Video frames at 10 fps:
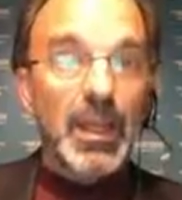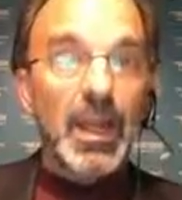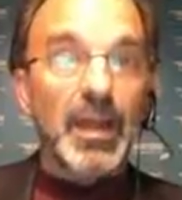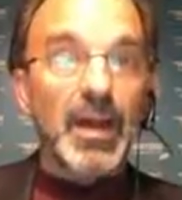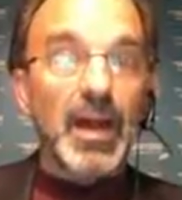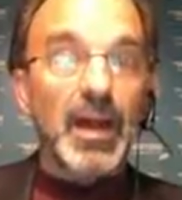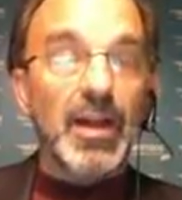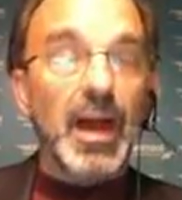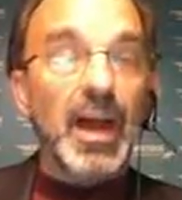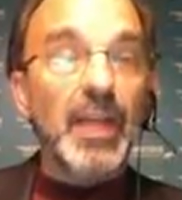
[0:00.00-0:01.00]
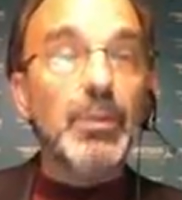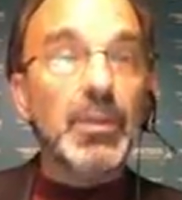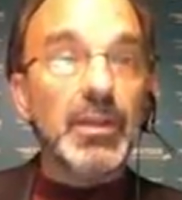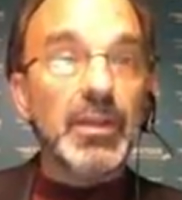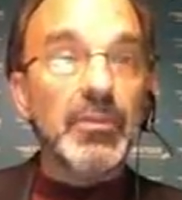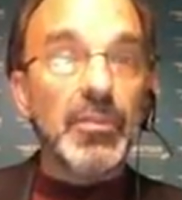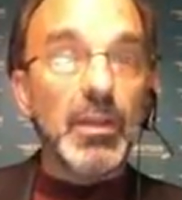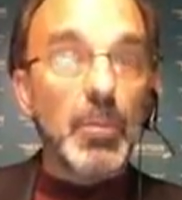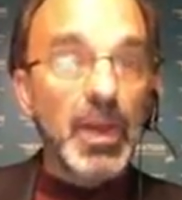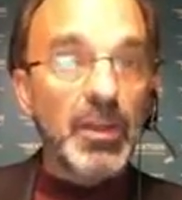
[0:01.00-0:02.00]
And I believe
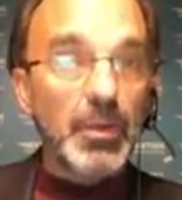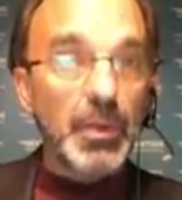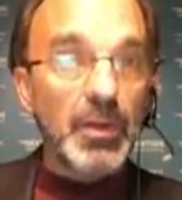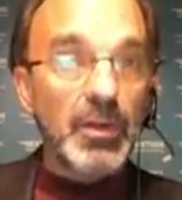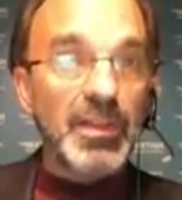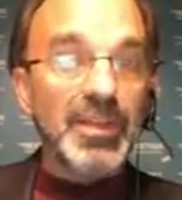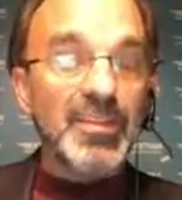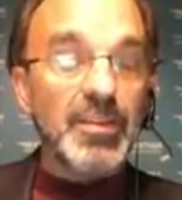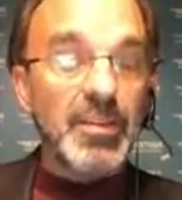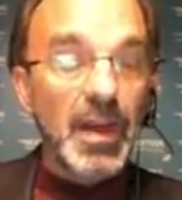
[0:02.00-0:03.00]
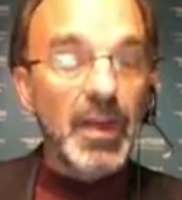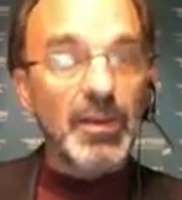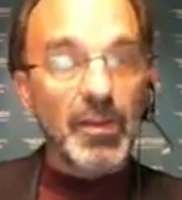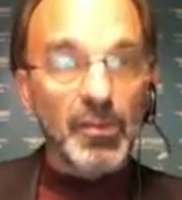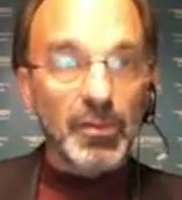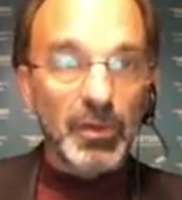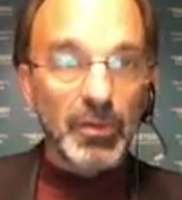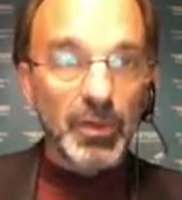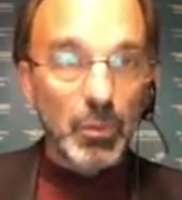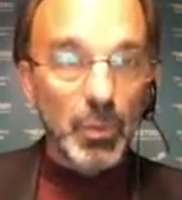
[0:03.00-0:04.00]
that my community is not
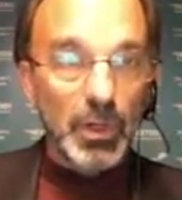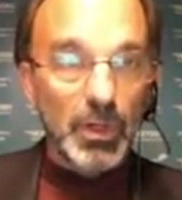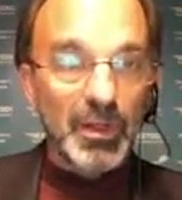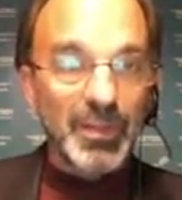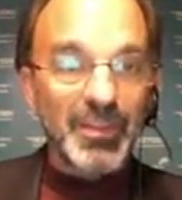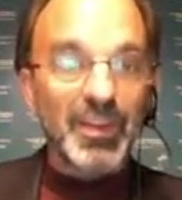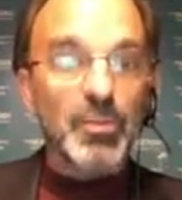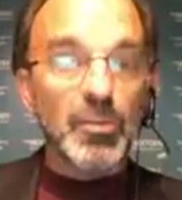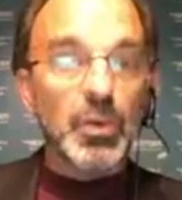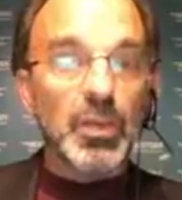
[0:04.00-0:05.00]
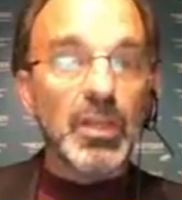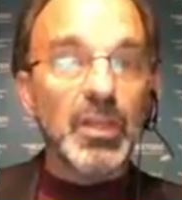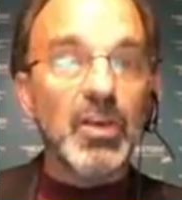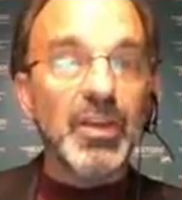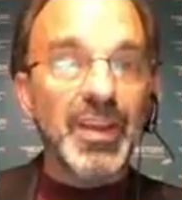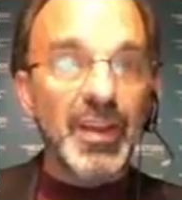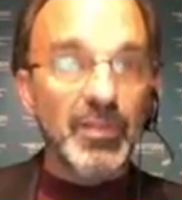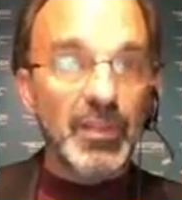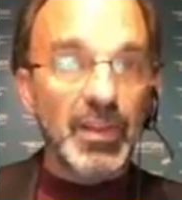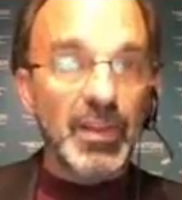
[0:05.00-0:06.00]
necessarily one that is particularly
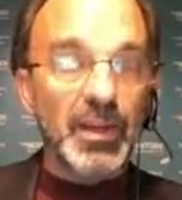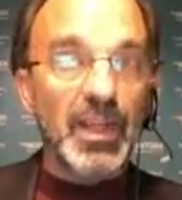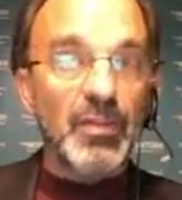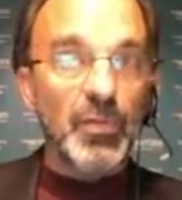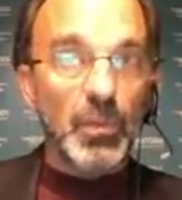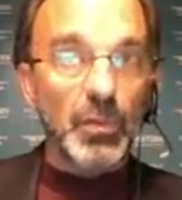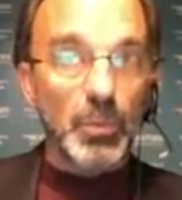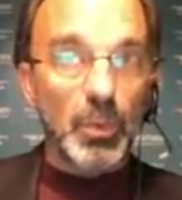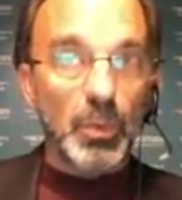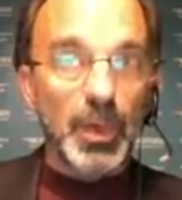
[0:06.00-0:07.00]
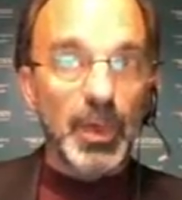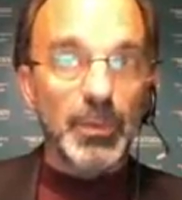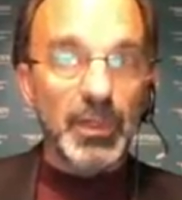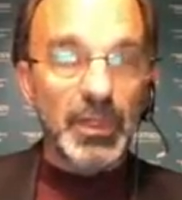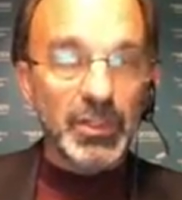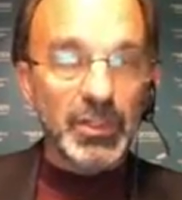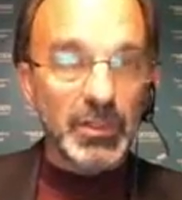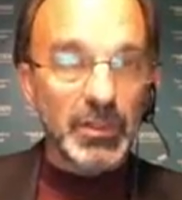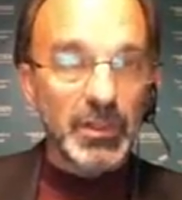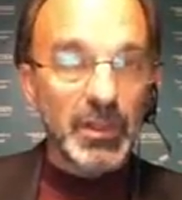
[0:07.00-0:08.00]
heavy in a vulnerable population.
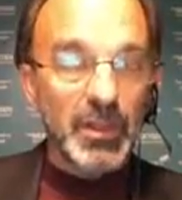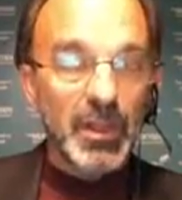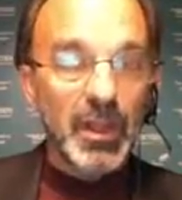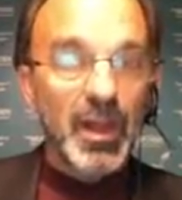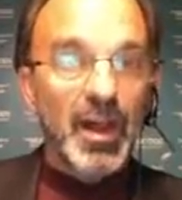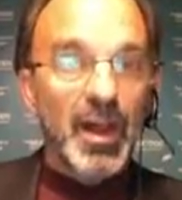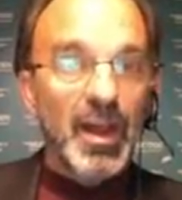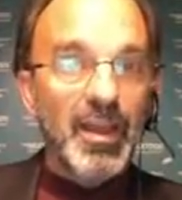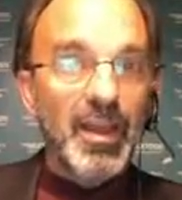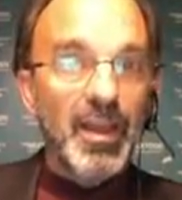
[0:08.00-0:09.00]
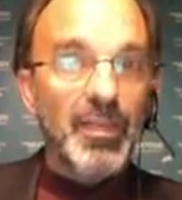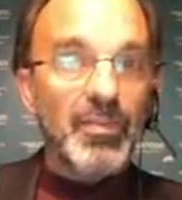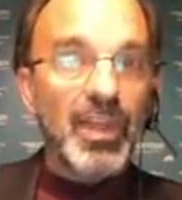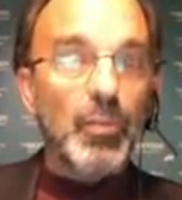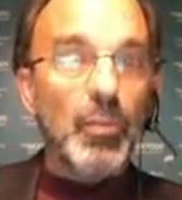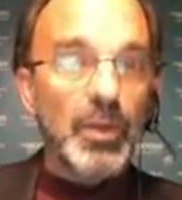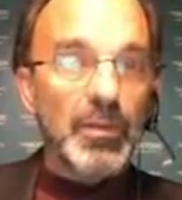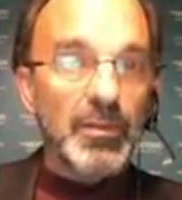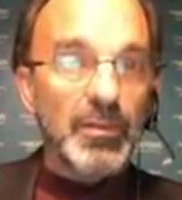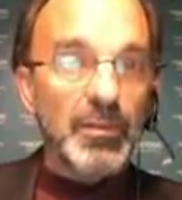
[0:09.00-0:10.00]
I have a
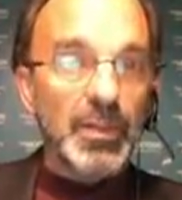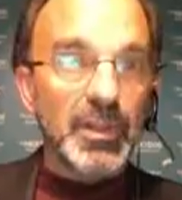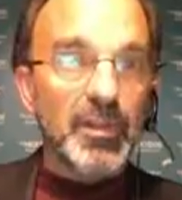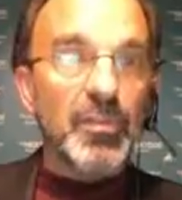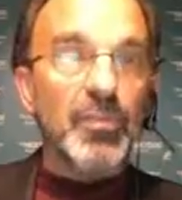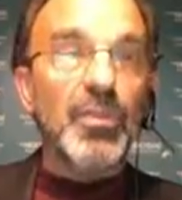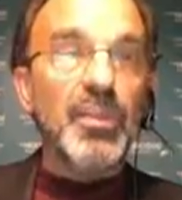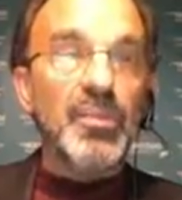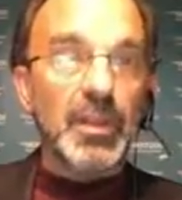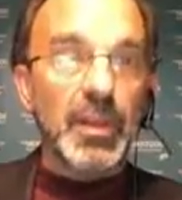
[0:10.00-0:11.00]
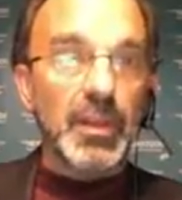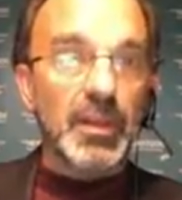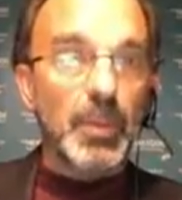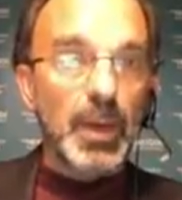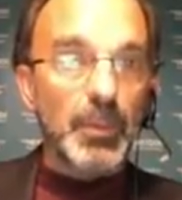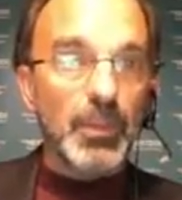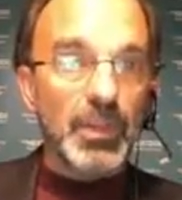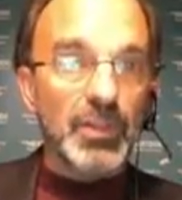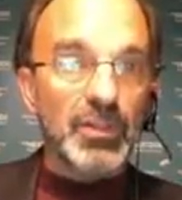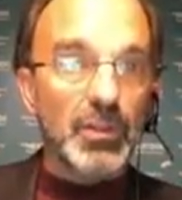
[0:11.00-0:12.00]
relatively sophisticated
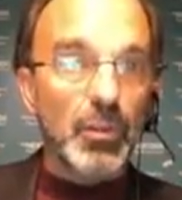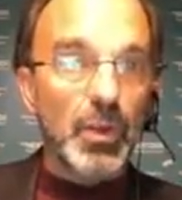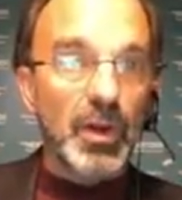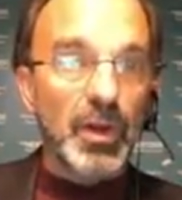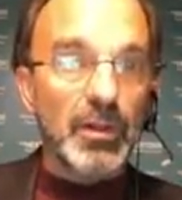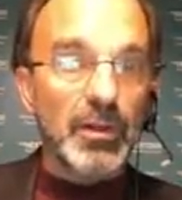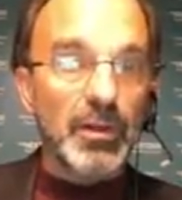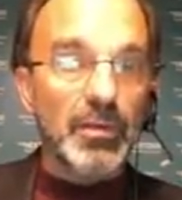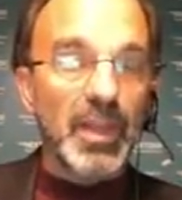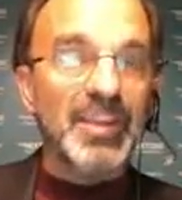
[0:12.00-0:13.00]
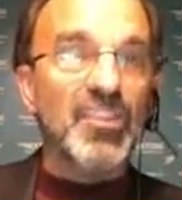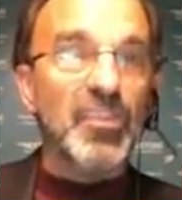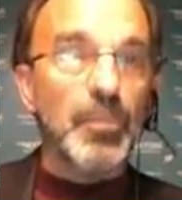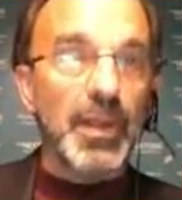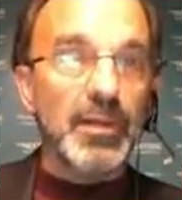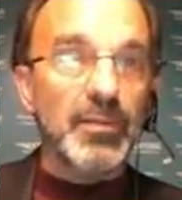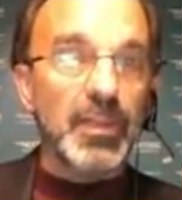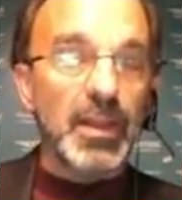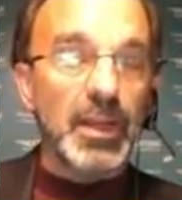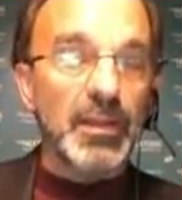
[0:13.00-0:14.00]
population where I live, and in spite of
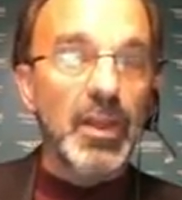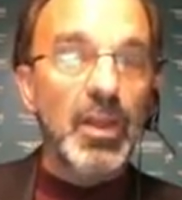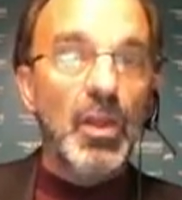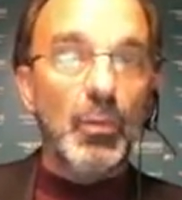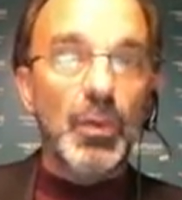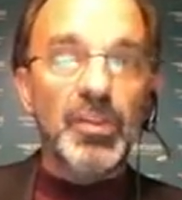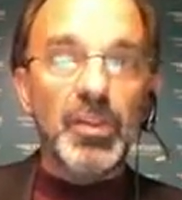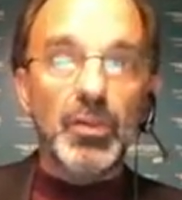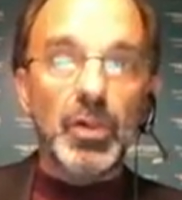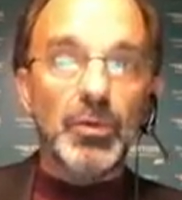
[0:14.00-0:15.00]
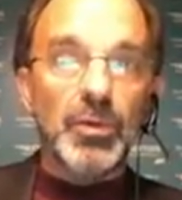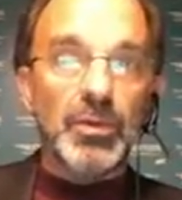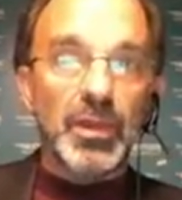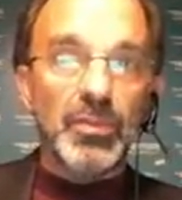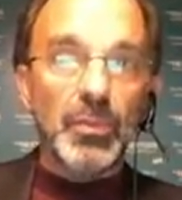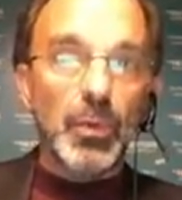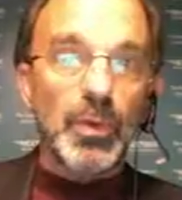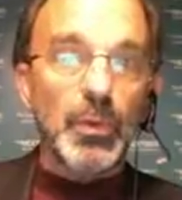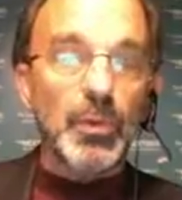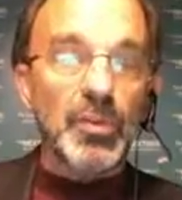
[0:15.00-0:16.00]
that, we see children like the
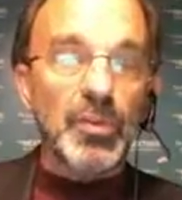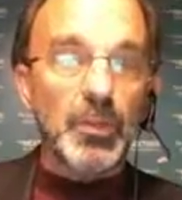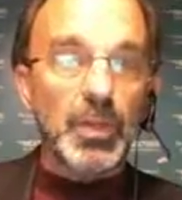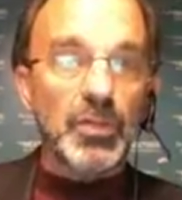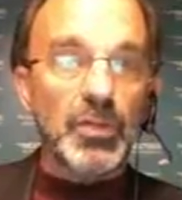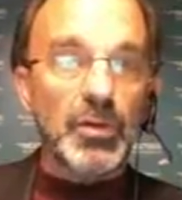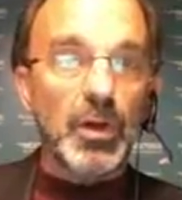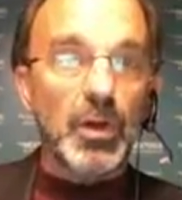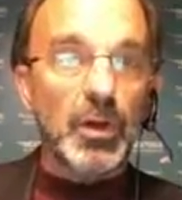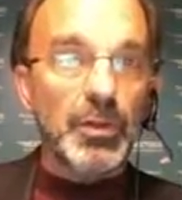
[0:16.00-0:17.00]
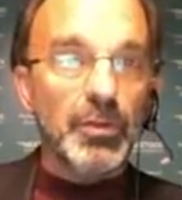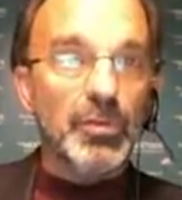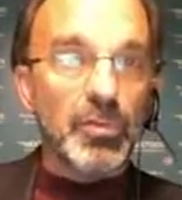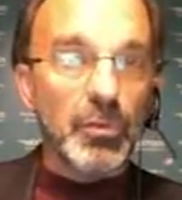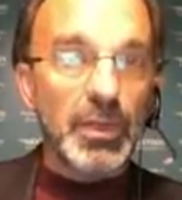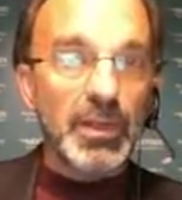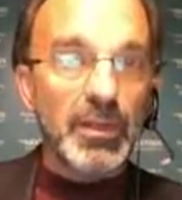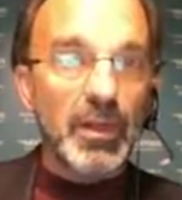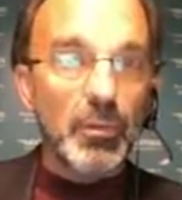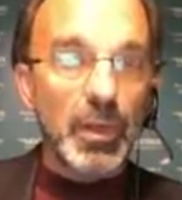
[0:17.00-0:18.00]
one you can see pictured on your
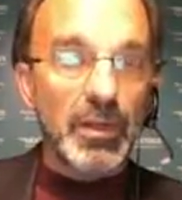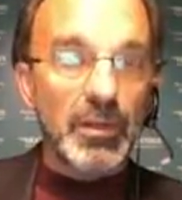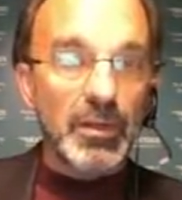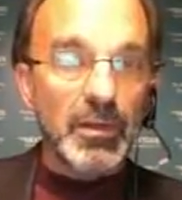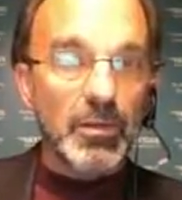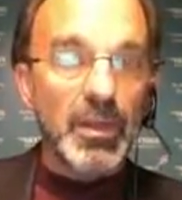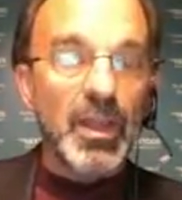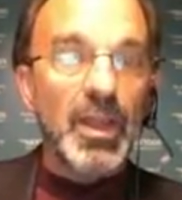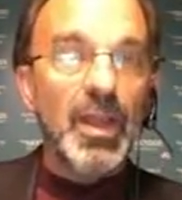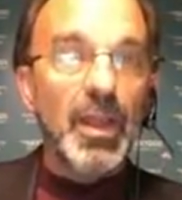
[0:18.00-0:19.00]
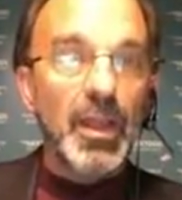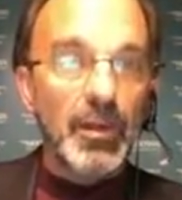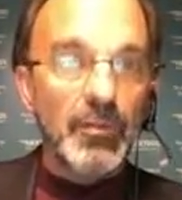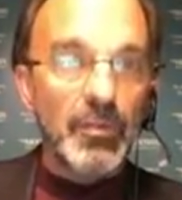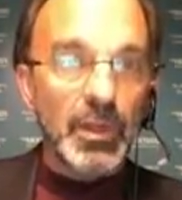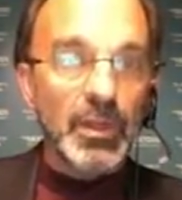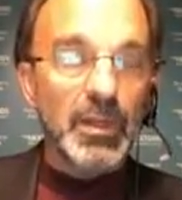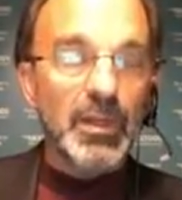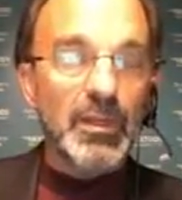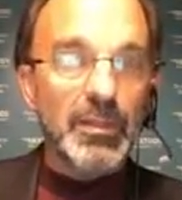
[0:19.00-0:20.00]
screen right now every
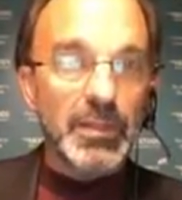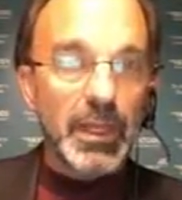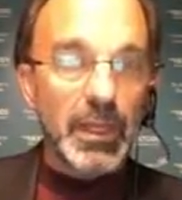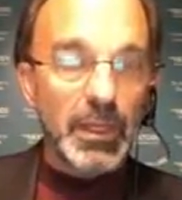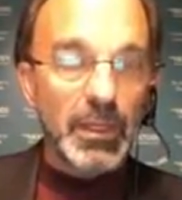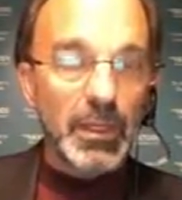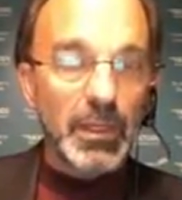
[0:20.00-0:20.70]
day.